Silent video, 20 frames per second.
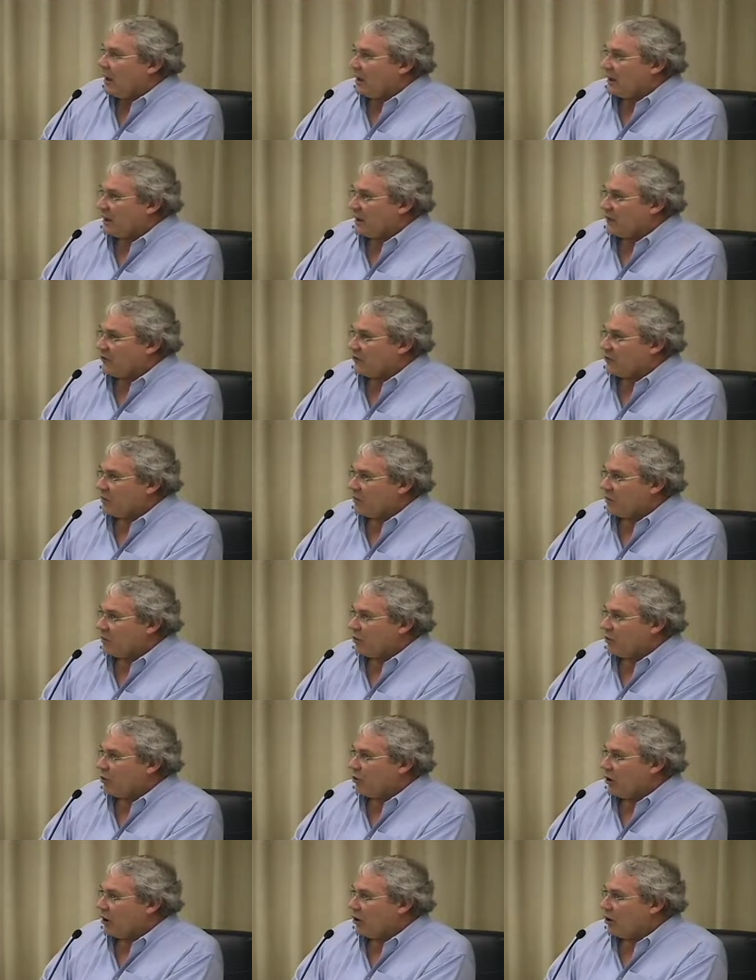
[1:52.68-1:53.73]
and Councilmember
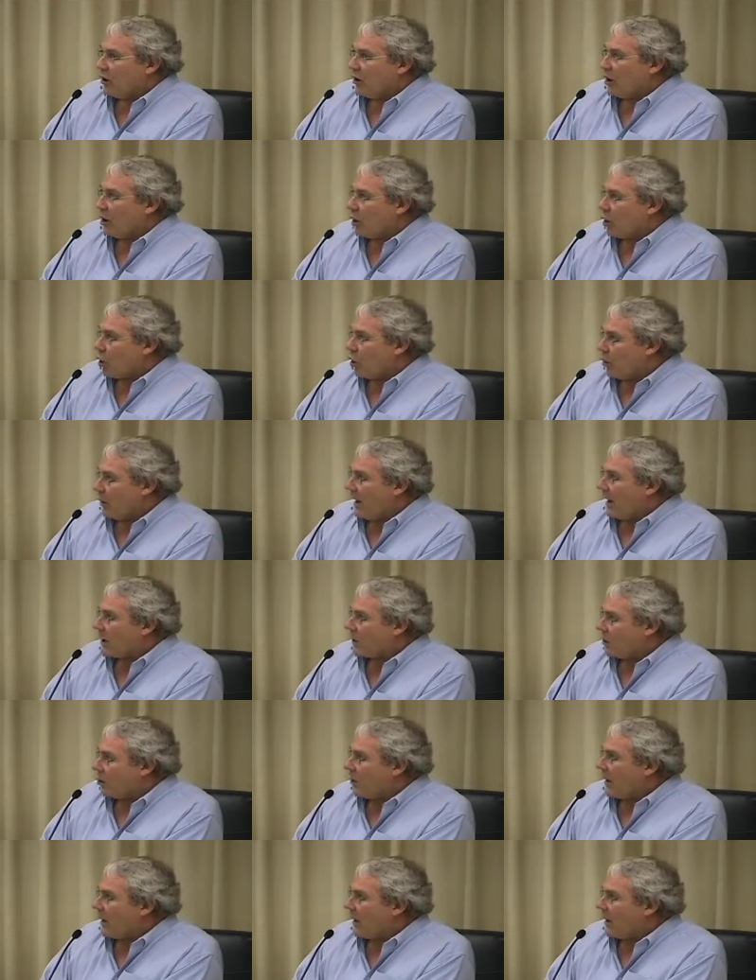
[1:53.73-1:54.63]
Barrera are correct.